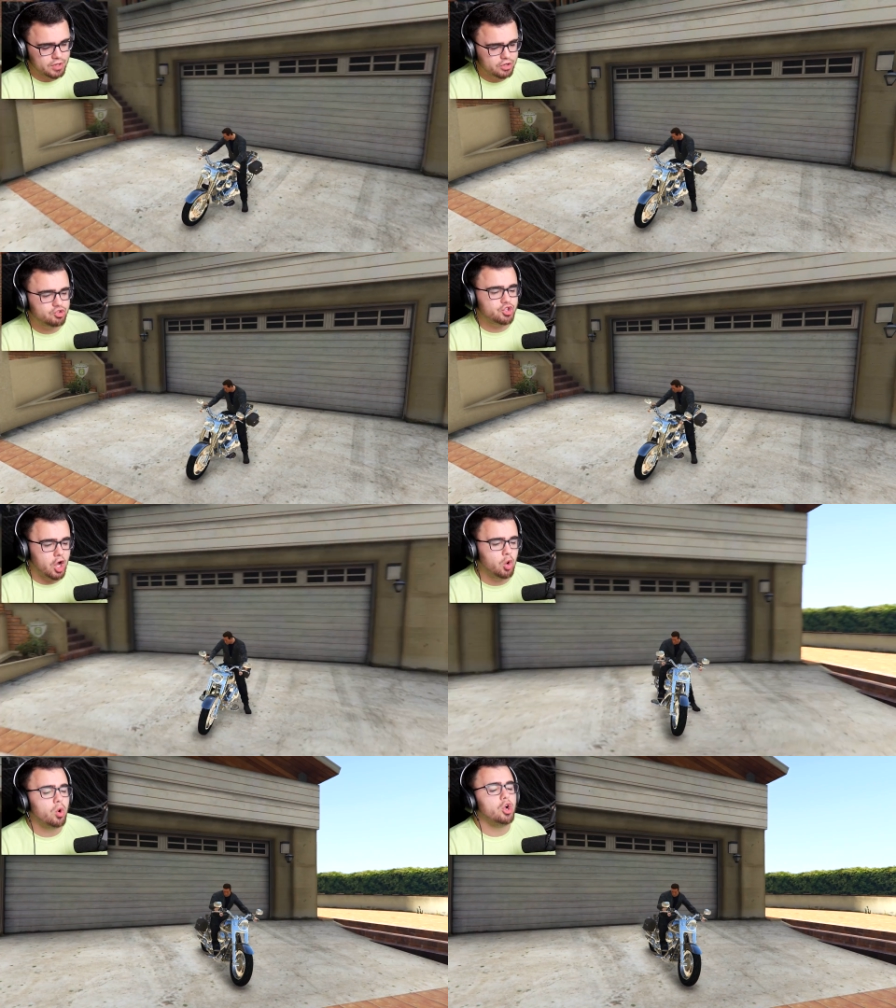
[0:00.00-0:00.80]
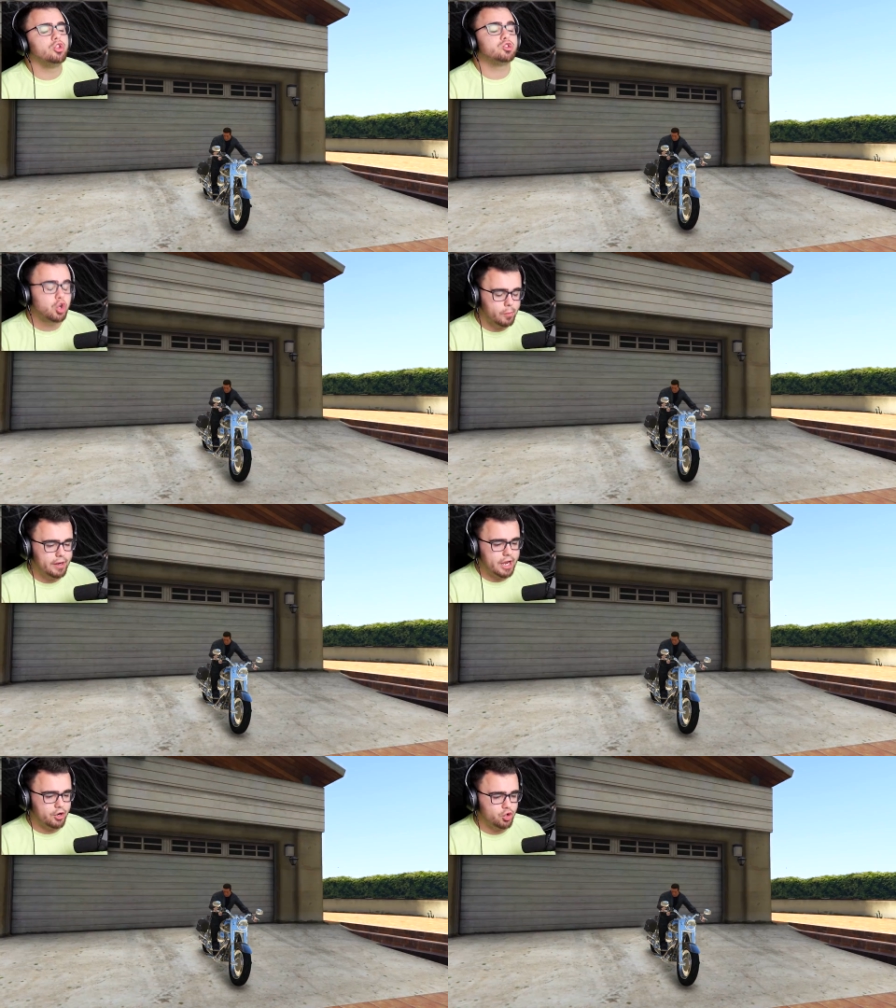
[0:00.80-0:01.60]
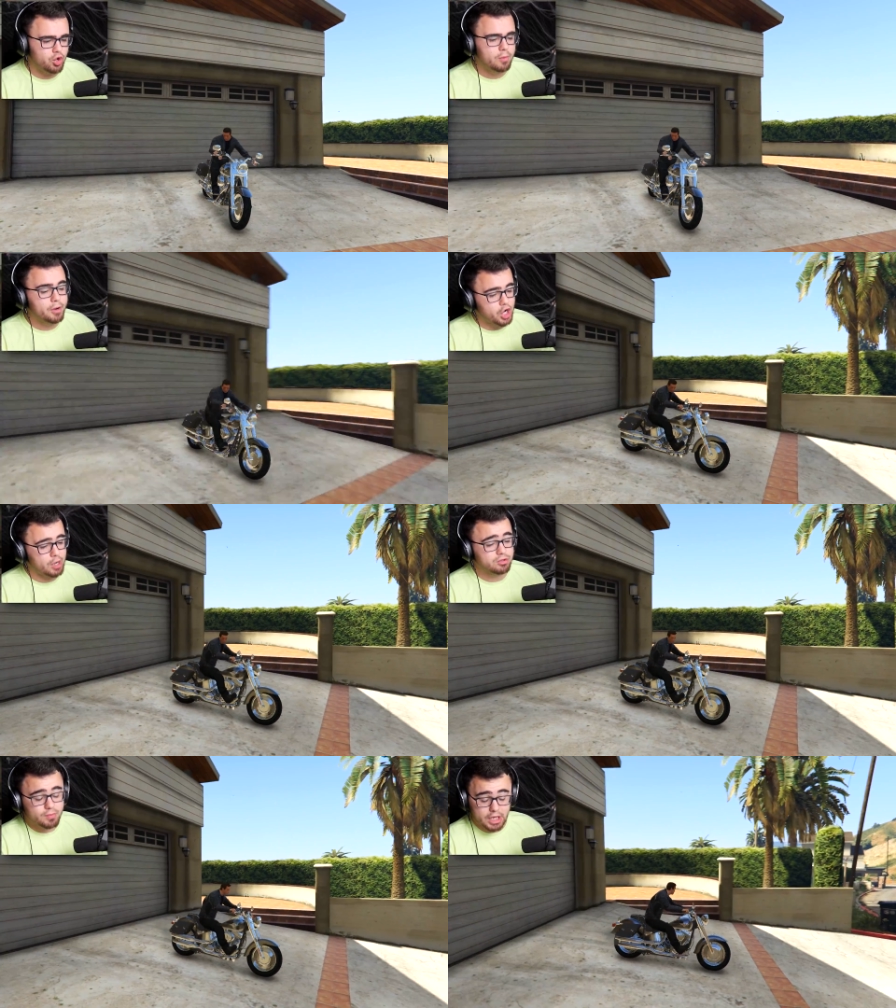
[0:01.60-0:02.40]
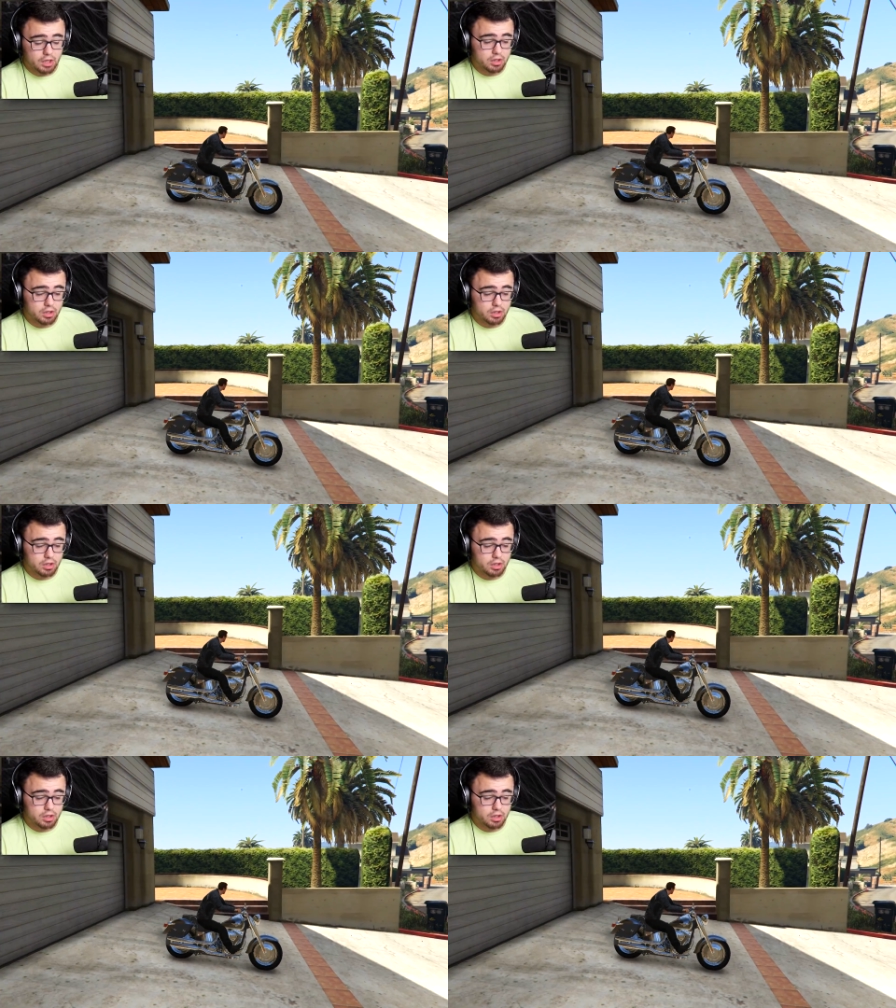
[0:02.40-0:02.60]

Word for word: So the Terminator becomes me,